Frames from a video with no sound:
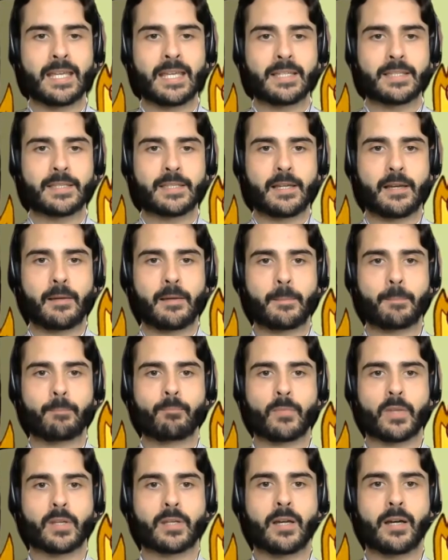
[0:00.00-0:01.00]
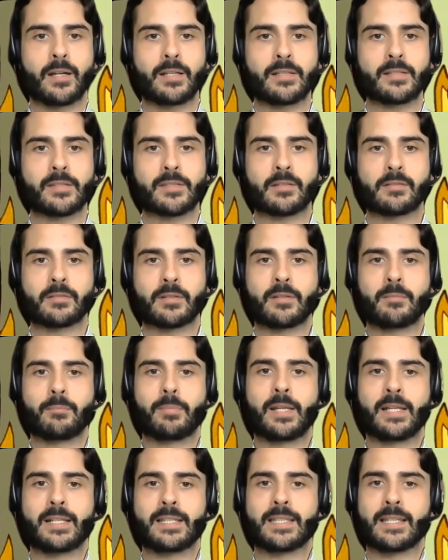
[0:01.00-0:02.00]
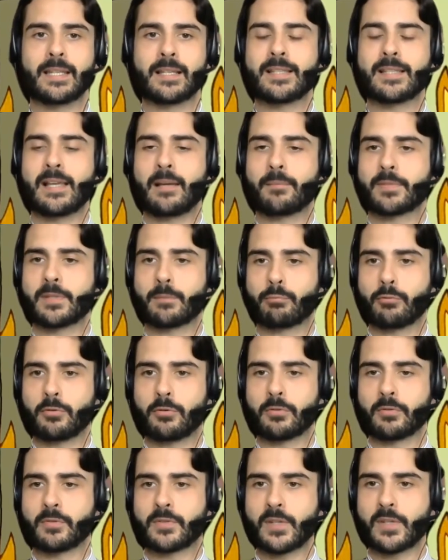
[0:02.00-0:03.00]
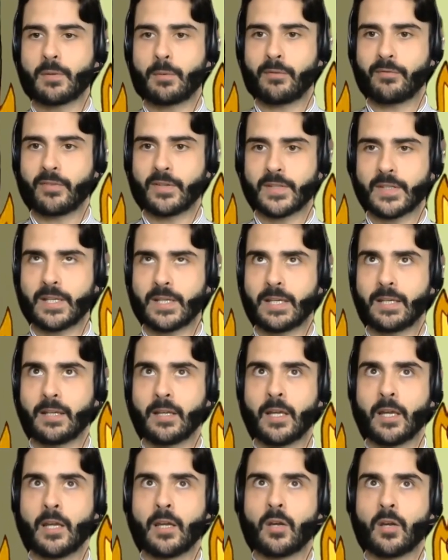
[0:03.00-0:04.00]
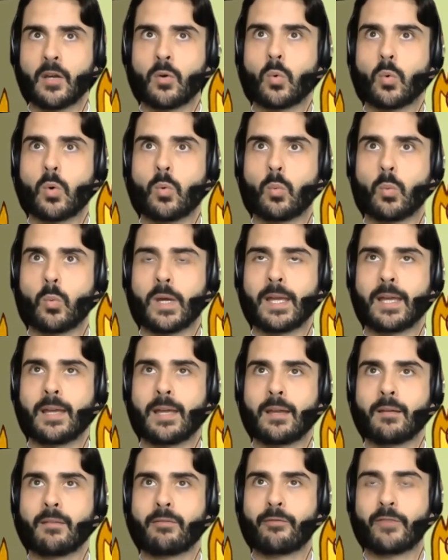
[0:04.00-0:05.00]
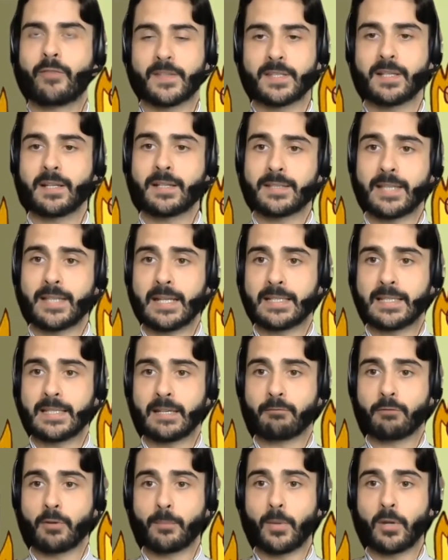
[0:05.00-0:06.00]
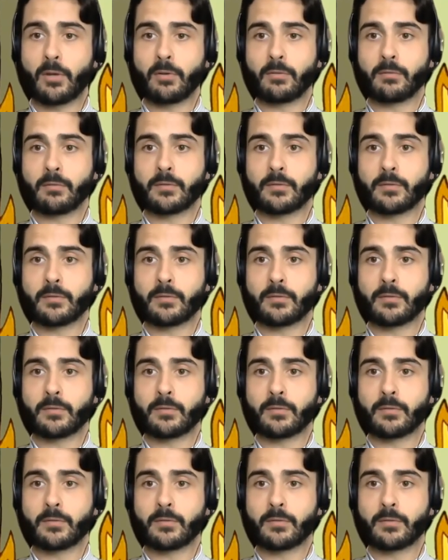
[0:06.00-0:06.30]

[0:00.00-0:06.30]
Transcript: Is guidance on completing exams abroad? So obviously, we're facilitating remote